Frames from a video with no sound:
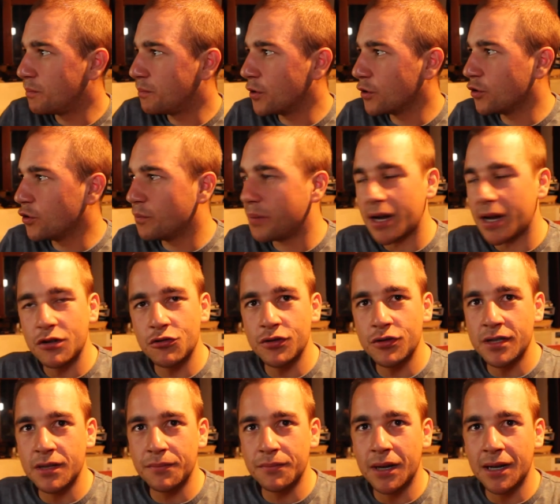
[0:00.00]
put new
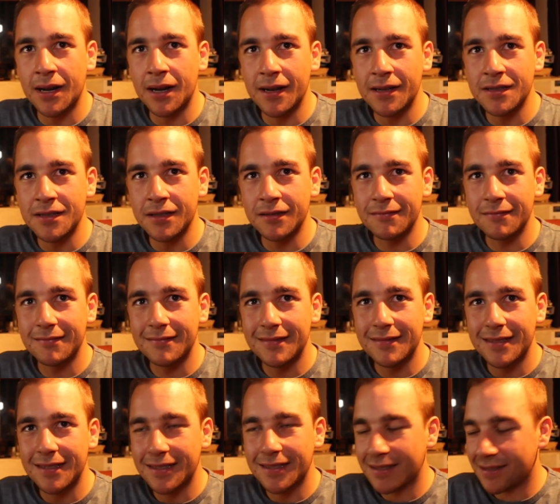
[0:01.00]
batteries in my lighting.
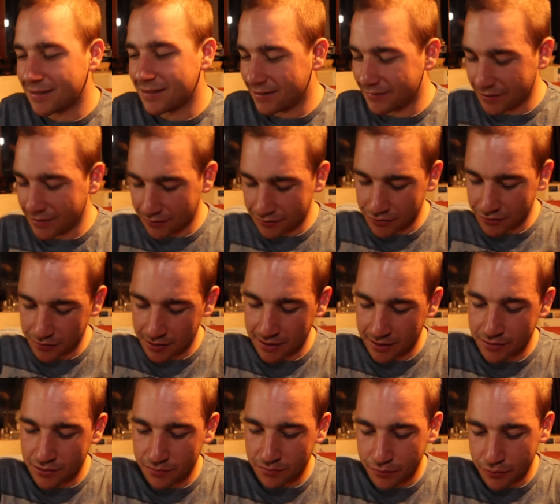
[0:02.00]
I think I'll do that
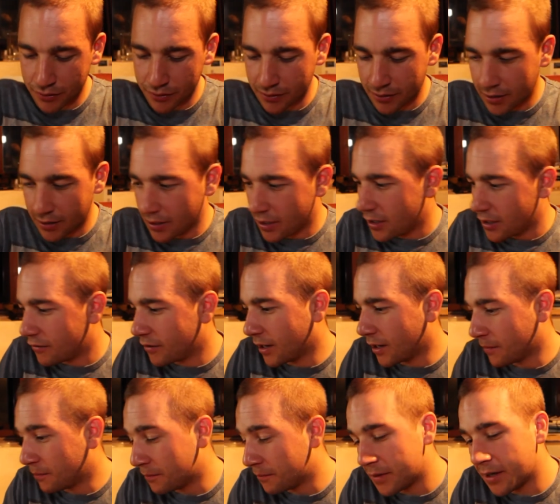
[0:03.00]
at some point.
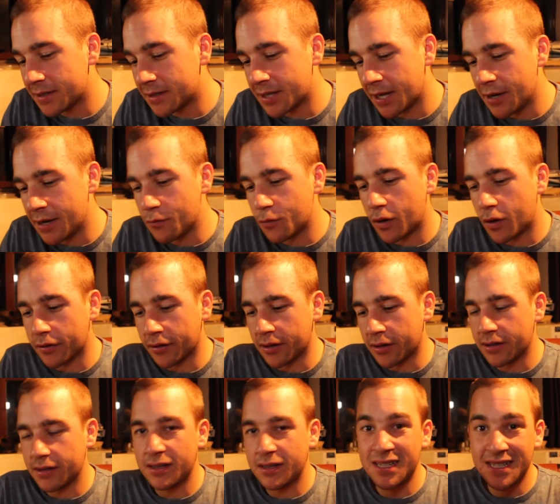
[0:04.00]
Right, into Heat 1.
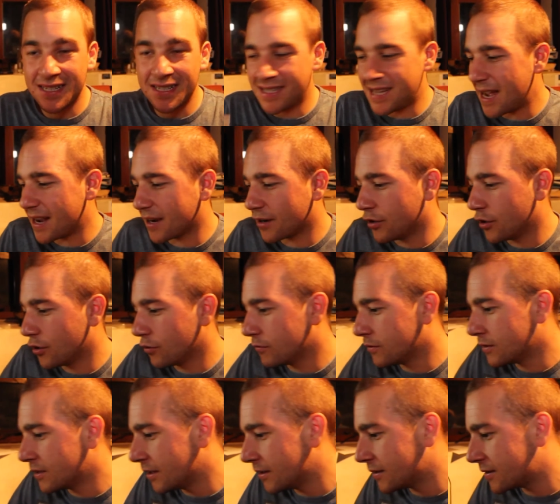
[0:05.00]
Techno
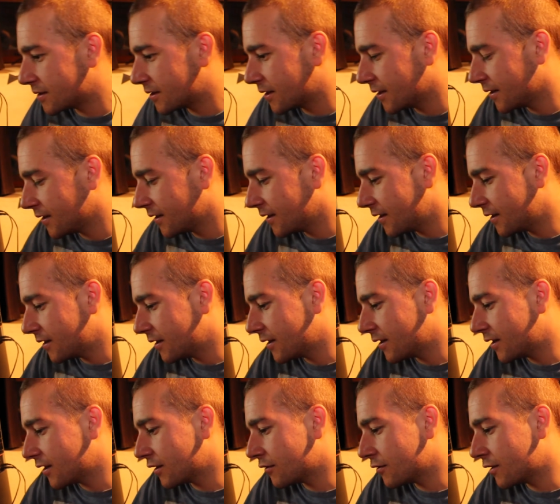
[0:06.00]
Disk.
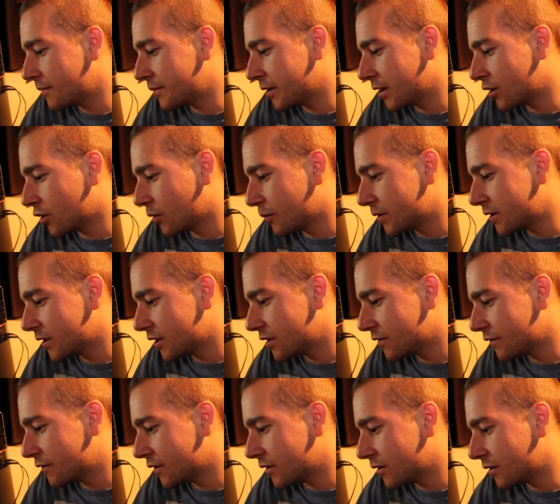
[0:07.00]
Quite a bit of
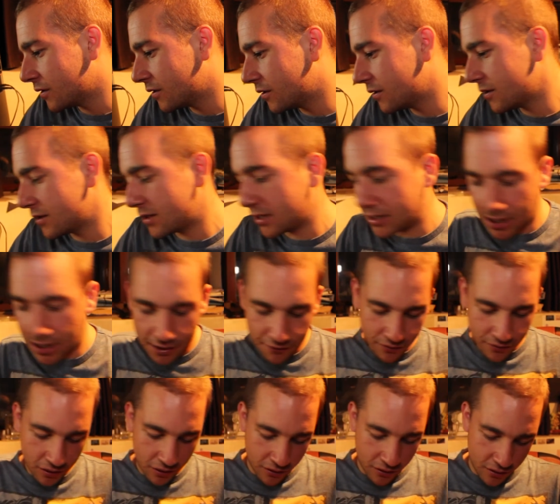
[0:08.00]
competition for
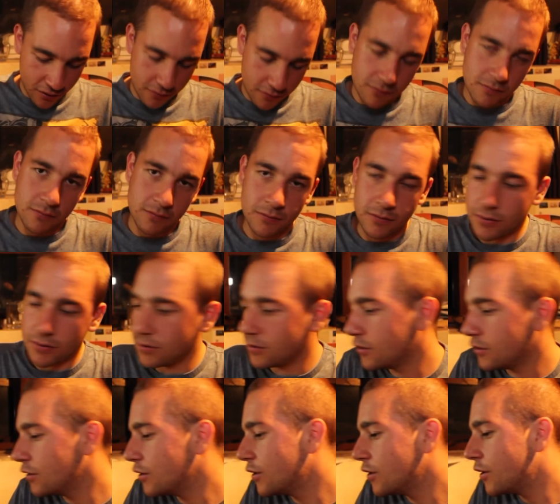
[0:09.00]
Siren and Co.
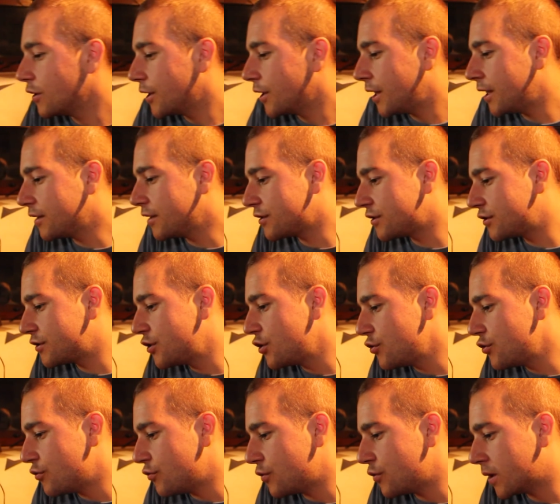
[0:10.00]
Heat
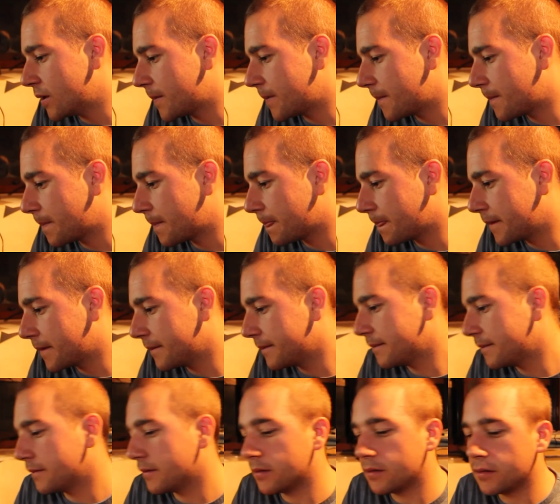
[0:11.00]
2.
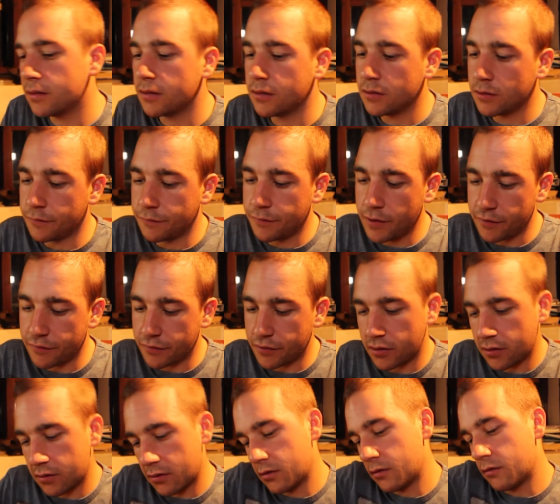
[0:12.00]
The fifth
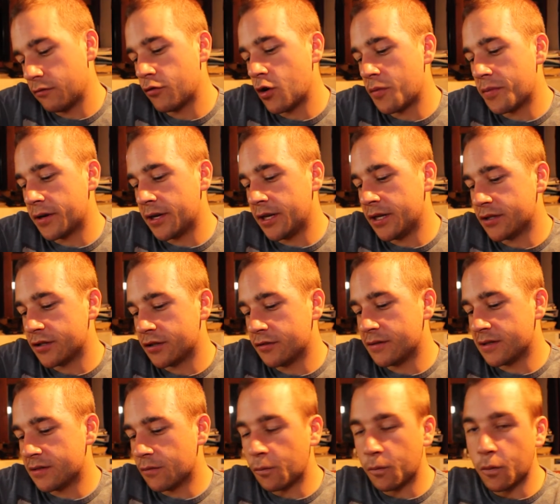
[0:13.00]
robot in Heat 2
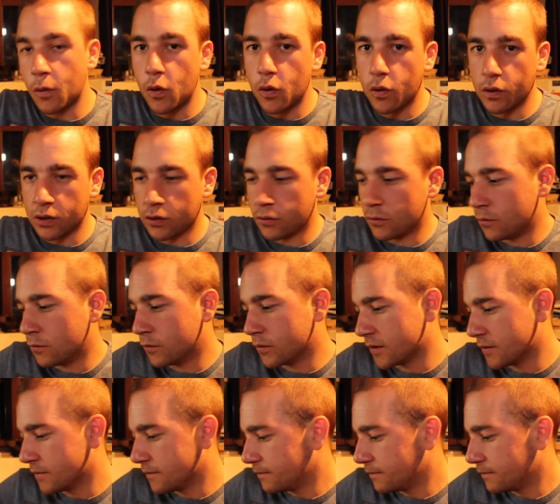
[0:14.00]
is Warlord.